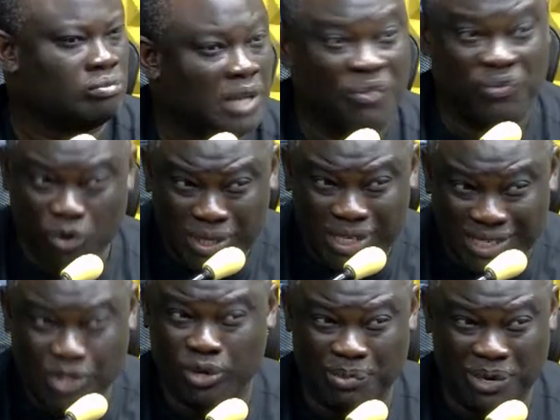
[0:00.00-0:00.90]
If you know what it is
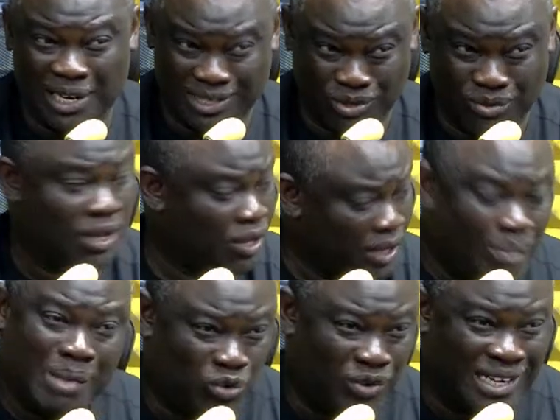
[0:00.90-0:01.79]
to kill the war, you
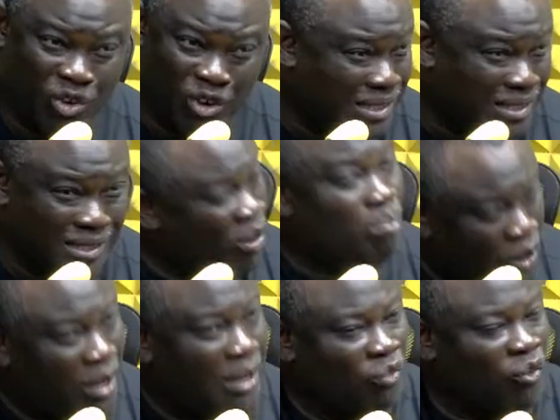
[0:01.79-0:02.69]
could have come
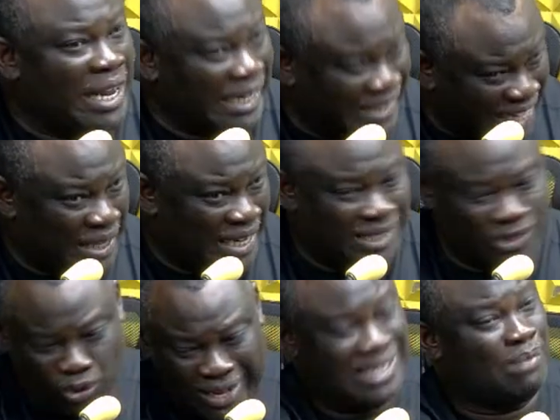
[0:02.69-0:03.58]
over time to
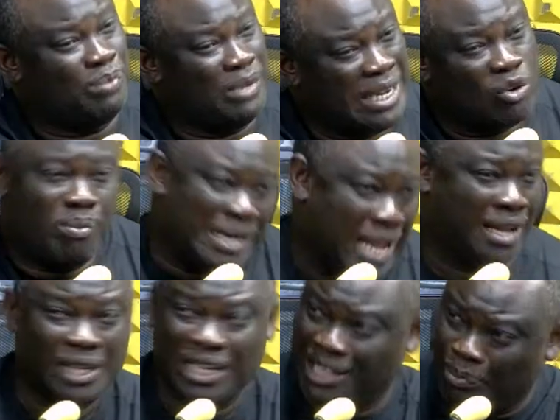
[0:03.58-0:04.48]
not get brigade commander.
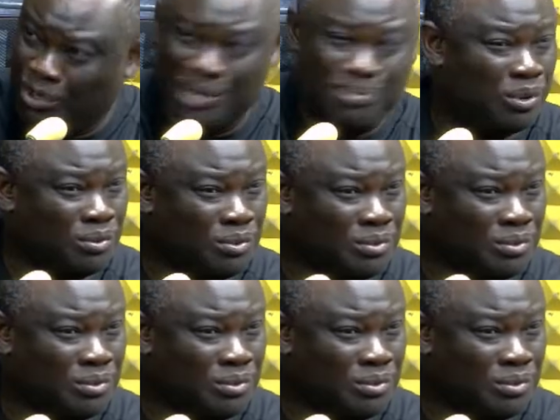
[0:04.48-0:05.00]
Somebody in Borno.